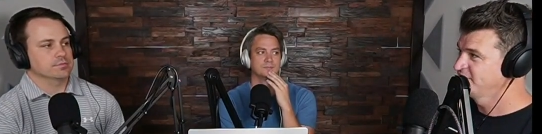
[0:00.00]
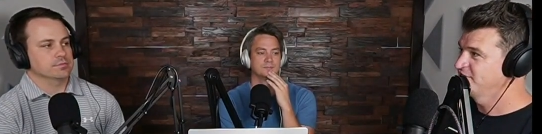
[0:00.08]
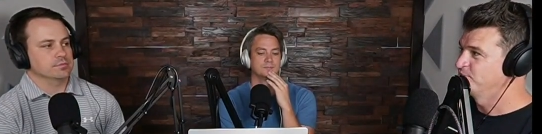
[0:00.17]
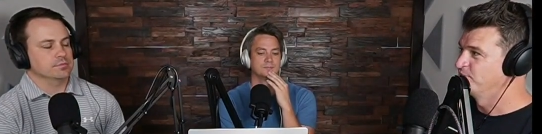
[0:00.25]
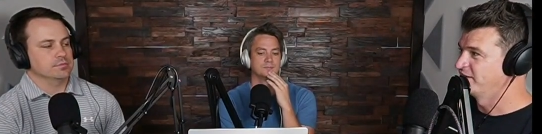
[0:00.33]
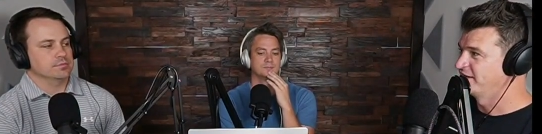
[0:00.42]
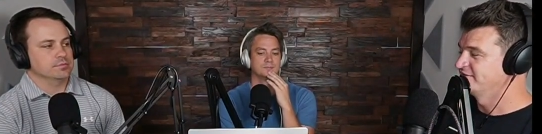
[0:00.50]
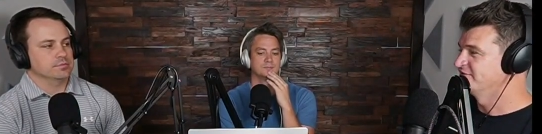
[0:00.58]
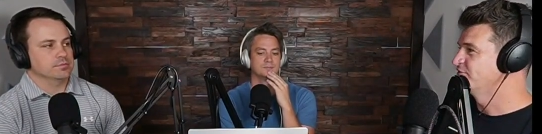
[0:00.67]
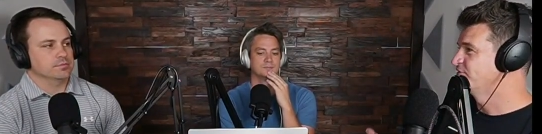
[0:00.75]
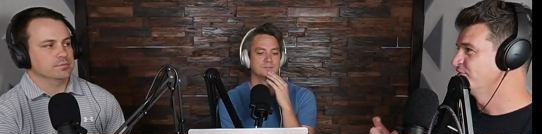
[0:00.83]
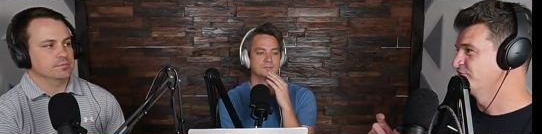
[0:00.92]
Speaker 1: but I
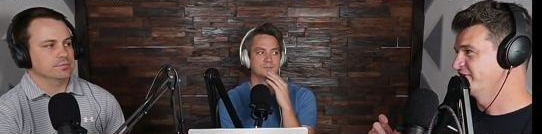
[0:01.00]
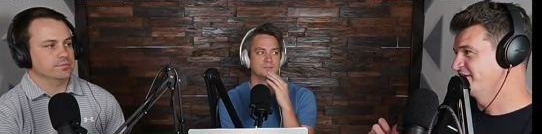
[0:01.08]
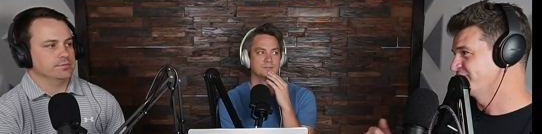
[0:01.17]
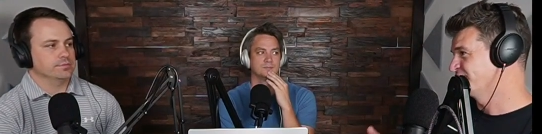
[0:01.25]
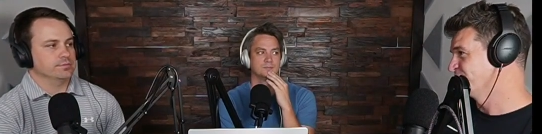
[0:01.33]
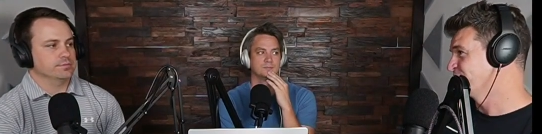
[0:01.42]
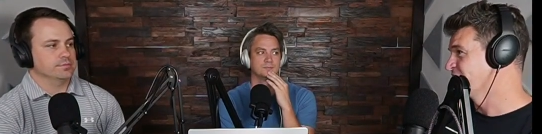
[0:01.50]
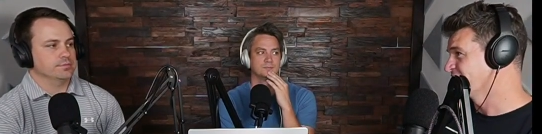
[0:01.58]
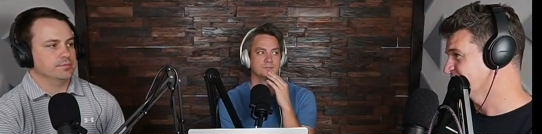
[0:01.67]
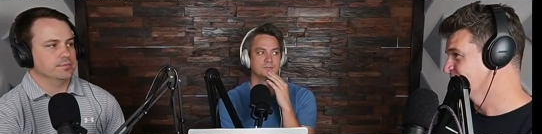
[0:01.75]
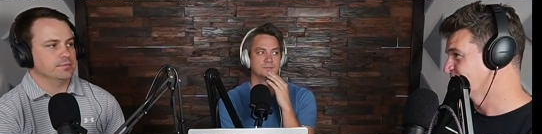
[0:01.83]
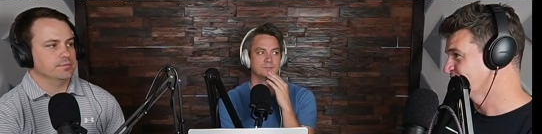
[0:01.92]
don't know that every
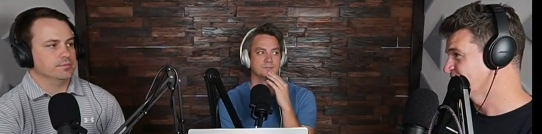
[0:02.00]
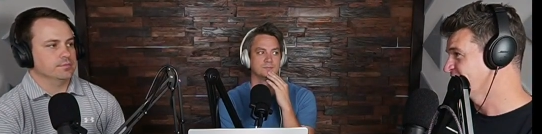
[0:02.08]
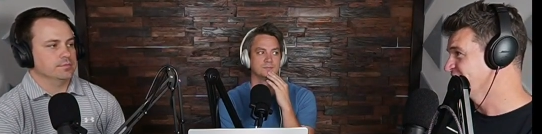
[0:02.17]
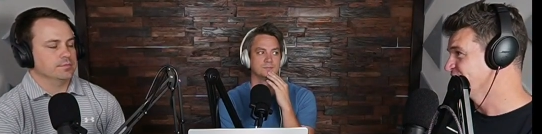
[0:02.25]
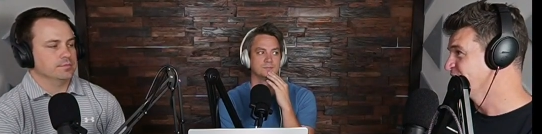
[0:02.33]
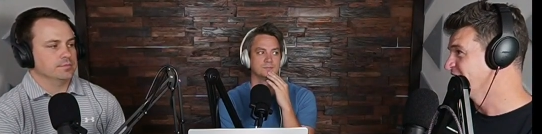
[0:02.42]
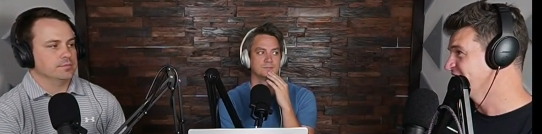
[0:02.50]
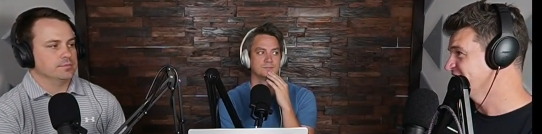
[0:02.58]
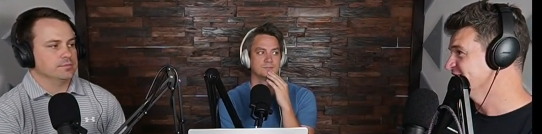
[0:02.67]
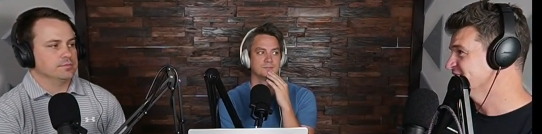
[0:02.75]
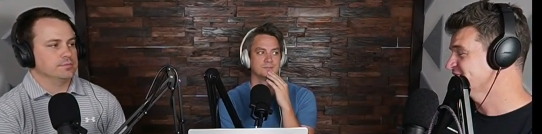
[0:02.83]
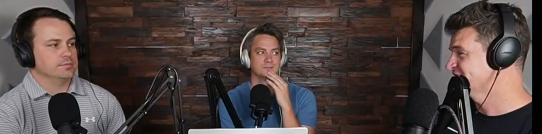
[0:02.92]
product marketer I've met
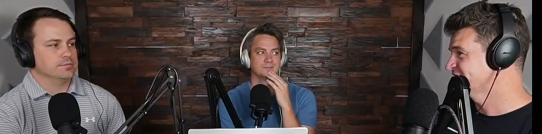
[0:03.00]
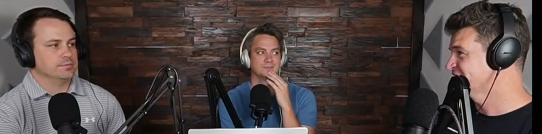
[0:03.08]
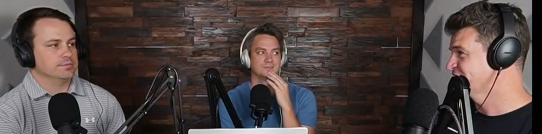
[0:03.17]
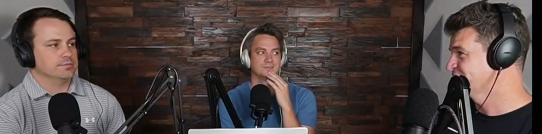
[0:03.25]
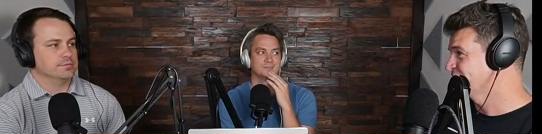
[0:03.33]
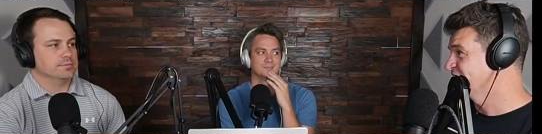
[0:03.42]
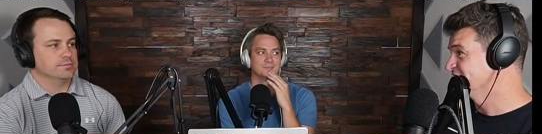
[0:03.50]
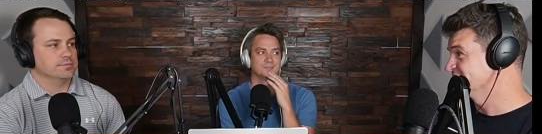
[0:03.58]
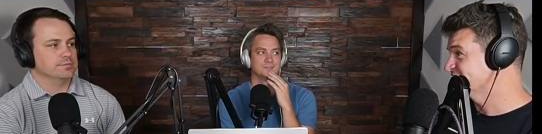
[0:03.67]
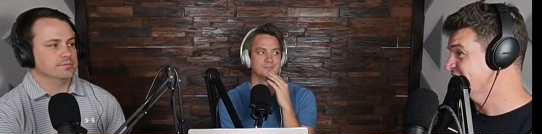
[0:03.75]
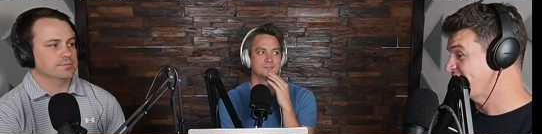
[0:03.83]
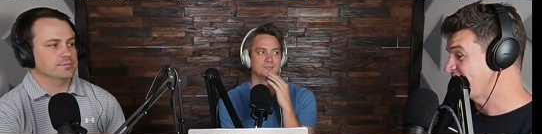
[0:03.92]
is
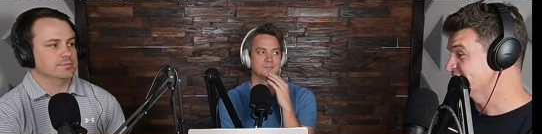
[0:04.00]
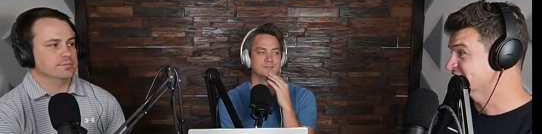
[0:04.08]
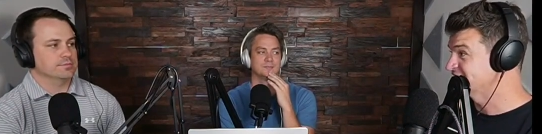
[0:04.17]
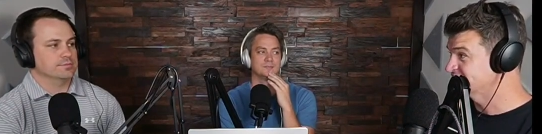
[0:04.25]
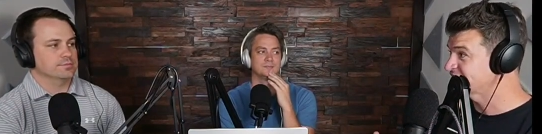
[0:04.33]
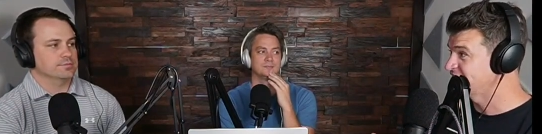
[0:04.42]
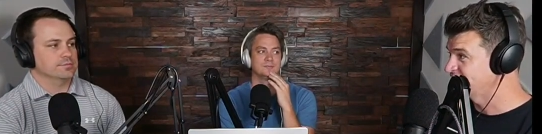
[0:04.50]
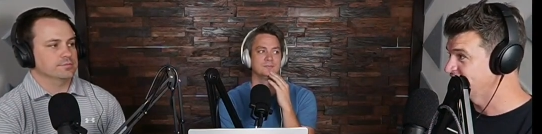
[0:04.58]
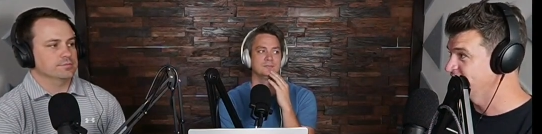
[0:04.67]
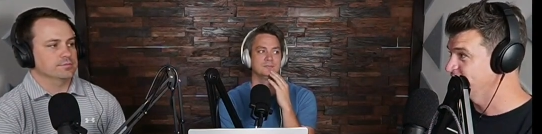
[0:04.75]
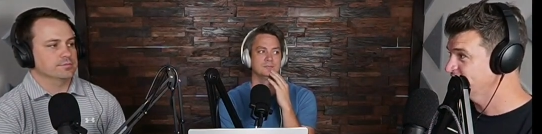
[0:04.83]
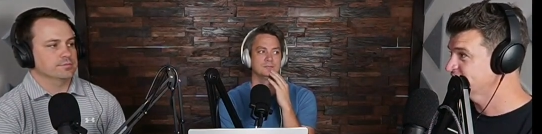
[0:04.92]
is has the
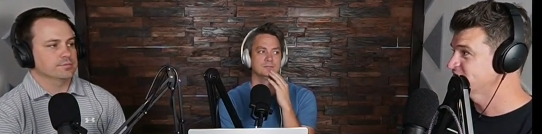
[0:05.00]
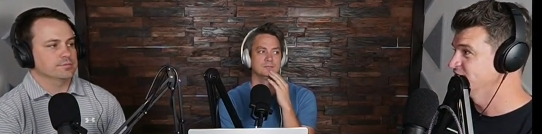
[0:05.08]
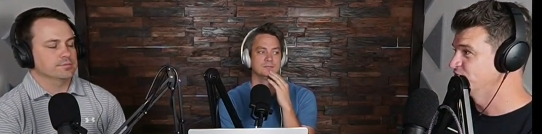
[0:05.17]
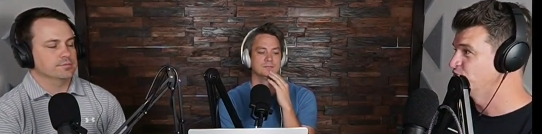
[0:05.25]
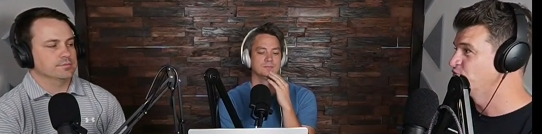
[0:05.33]
time to